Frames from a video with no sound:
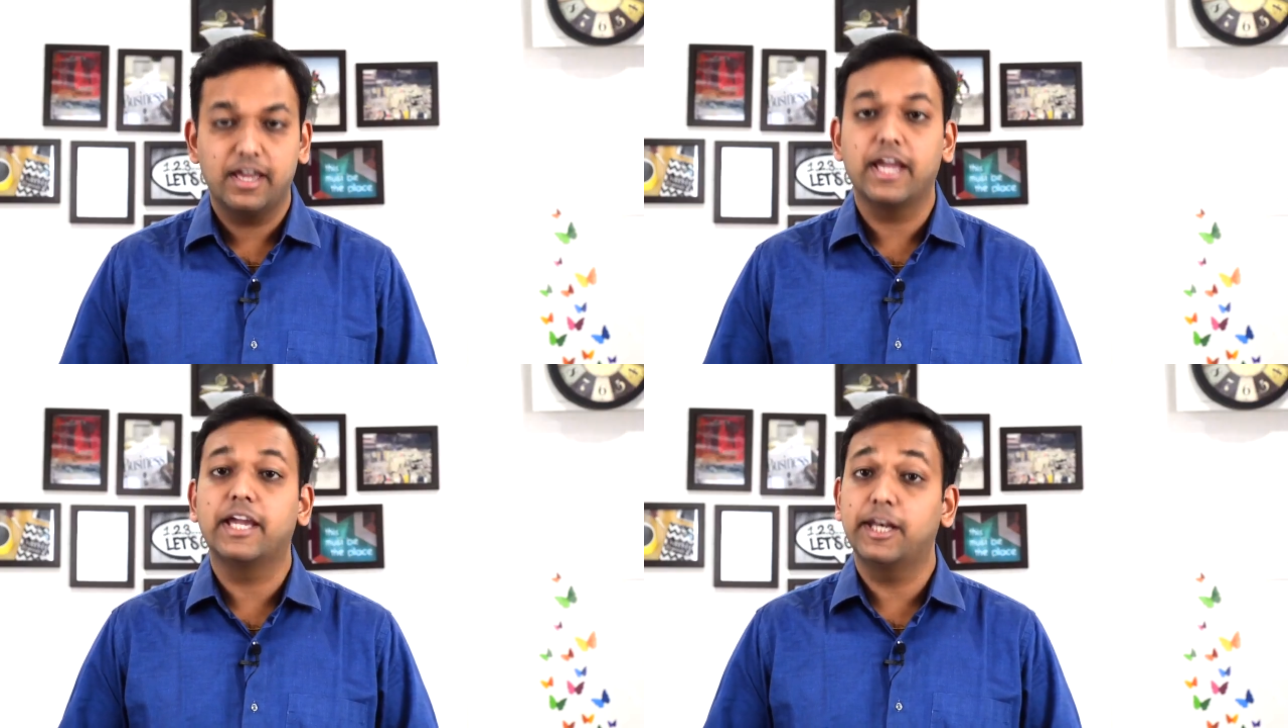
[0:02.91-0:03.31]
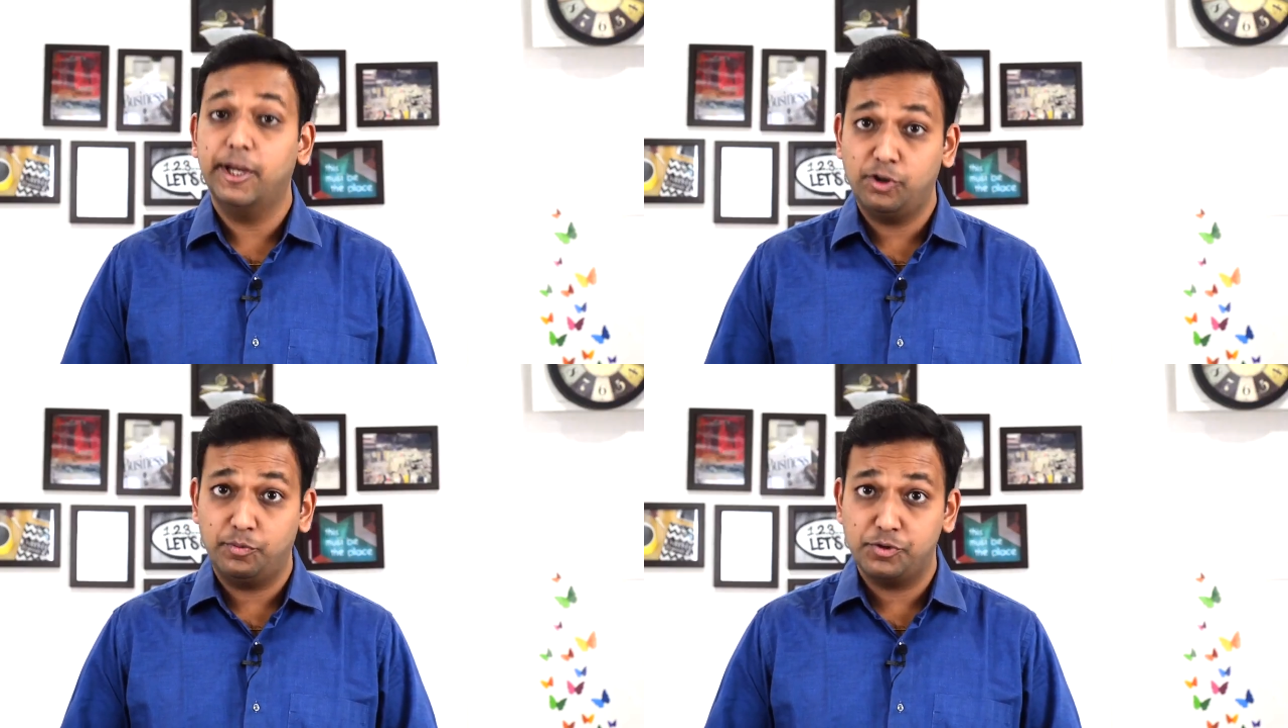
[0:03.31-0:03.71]
A
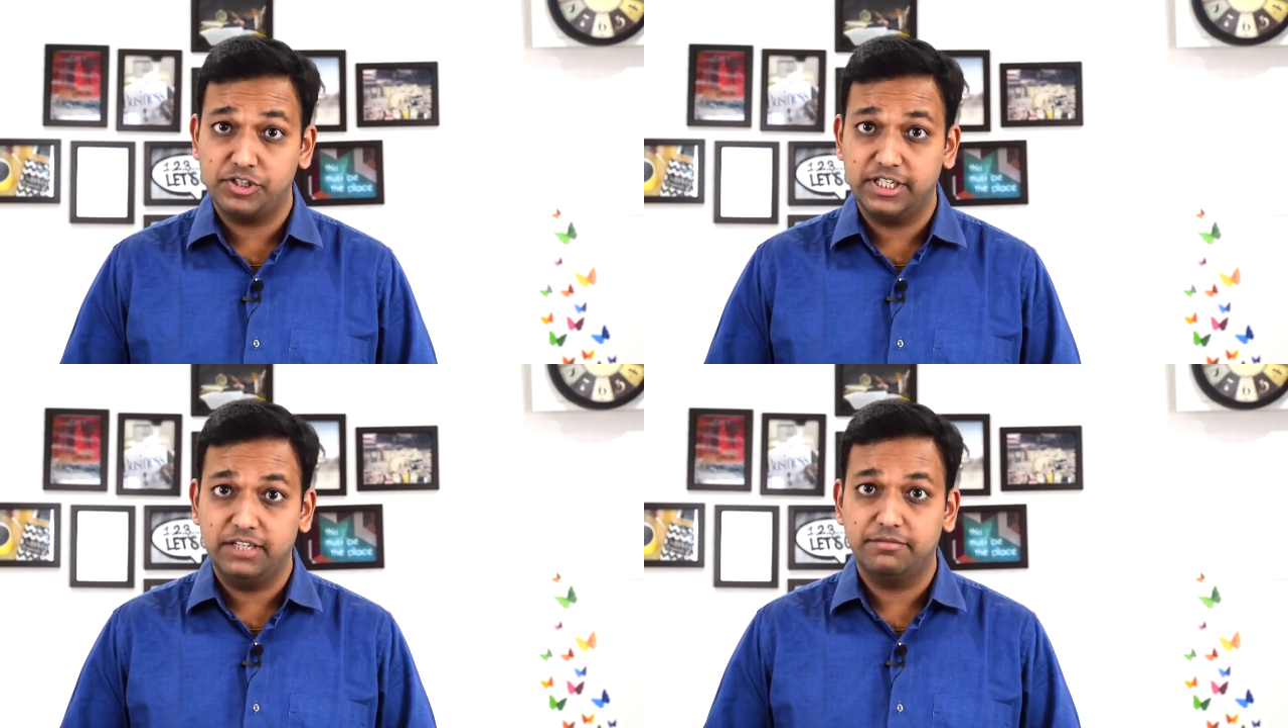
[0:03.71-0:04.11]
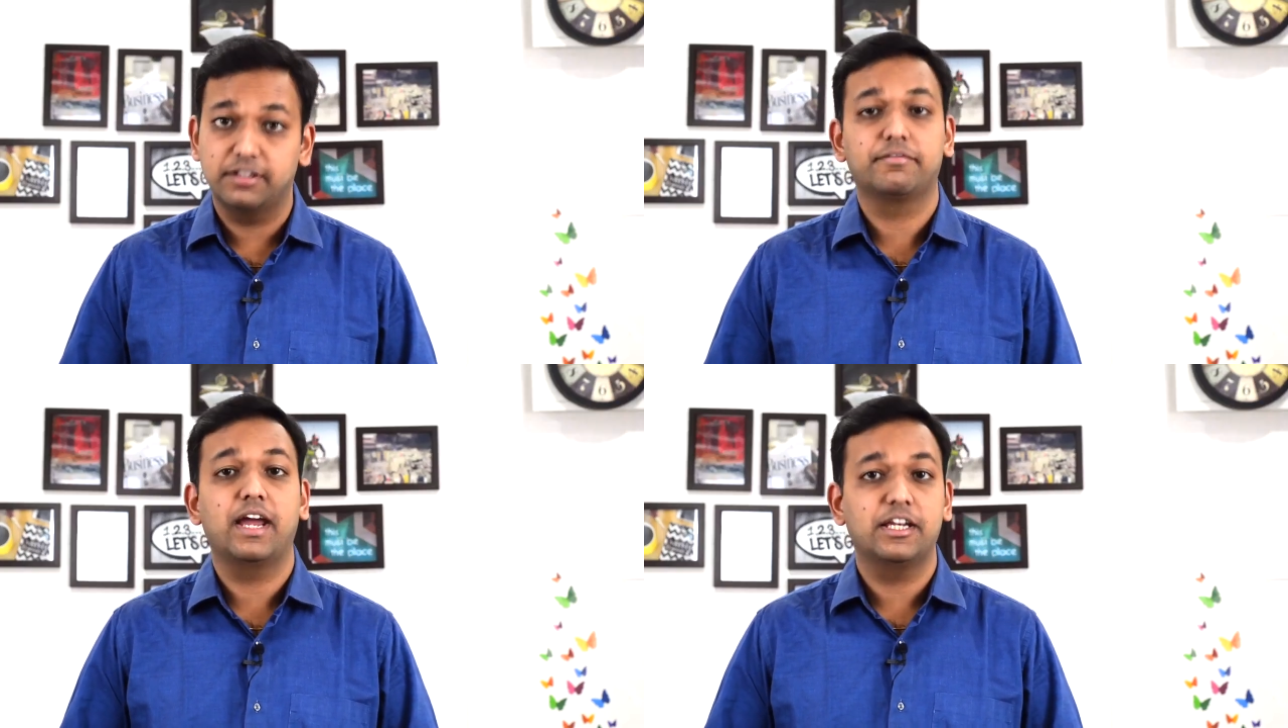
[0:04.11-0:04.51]
great opportunity for
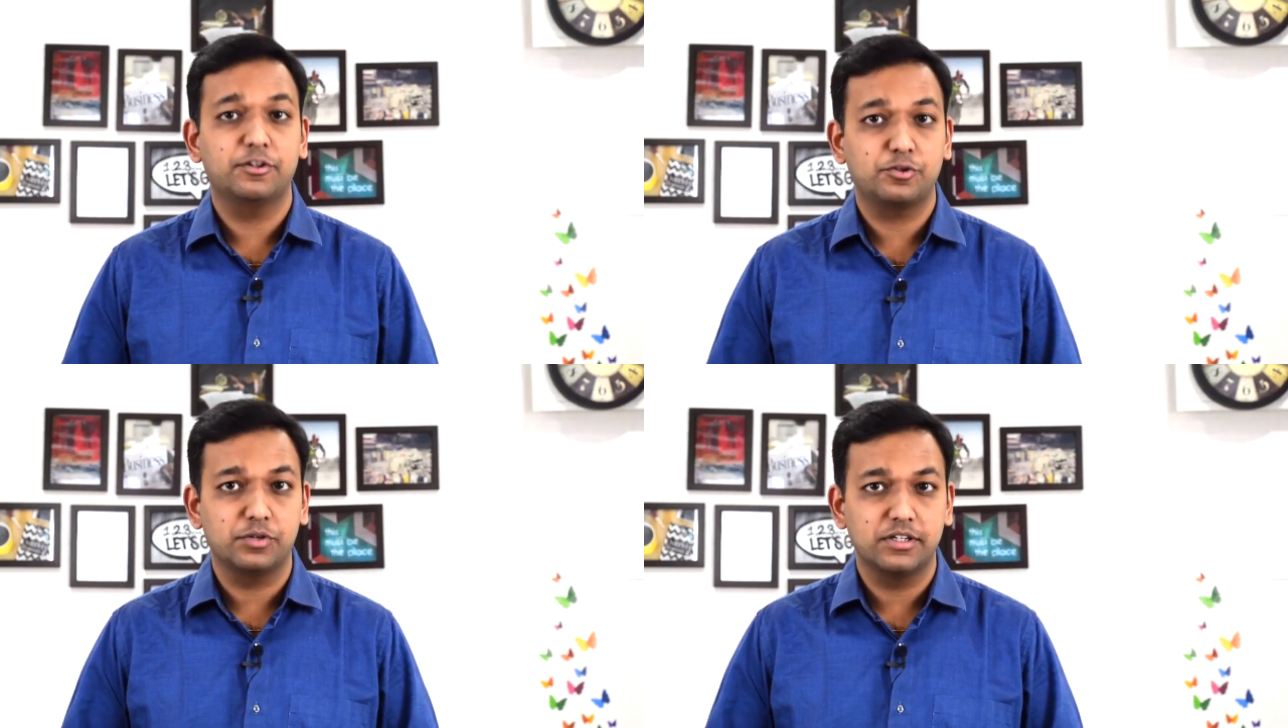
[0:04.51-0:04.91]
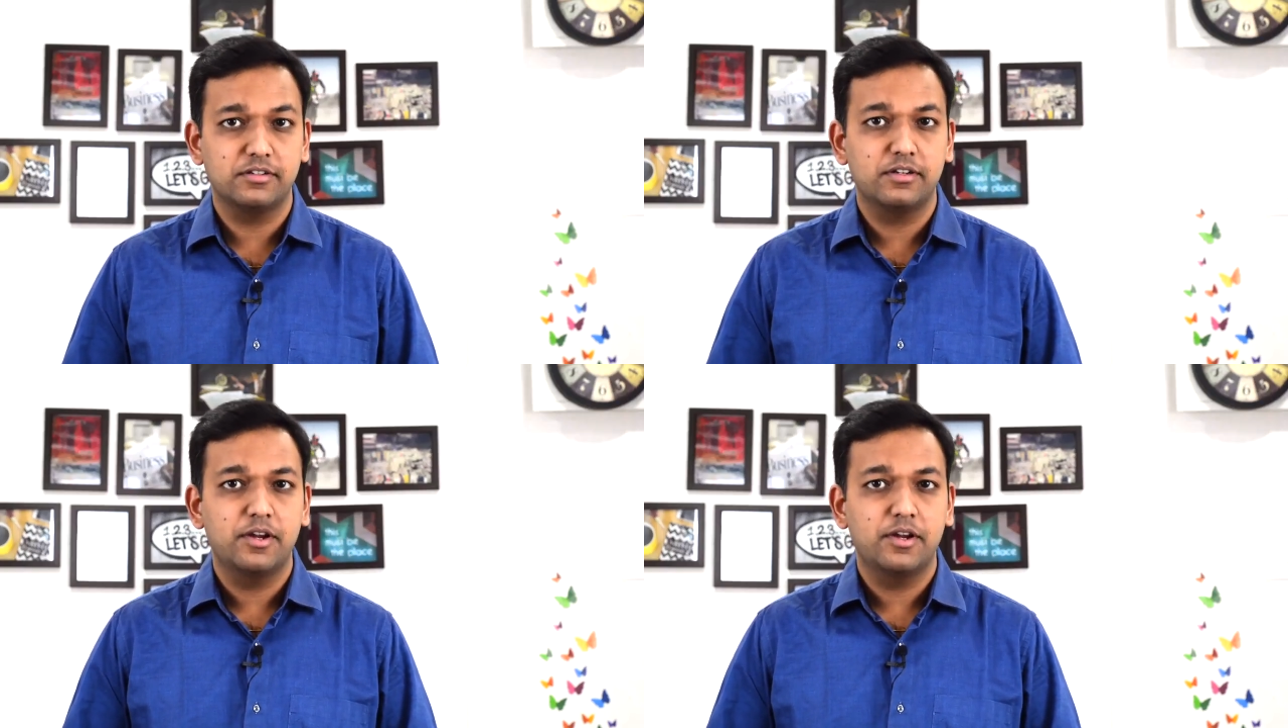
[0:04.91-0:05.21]
the final year students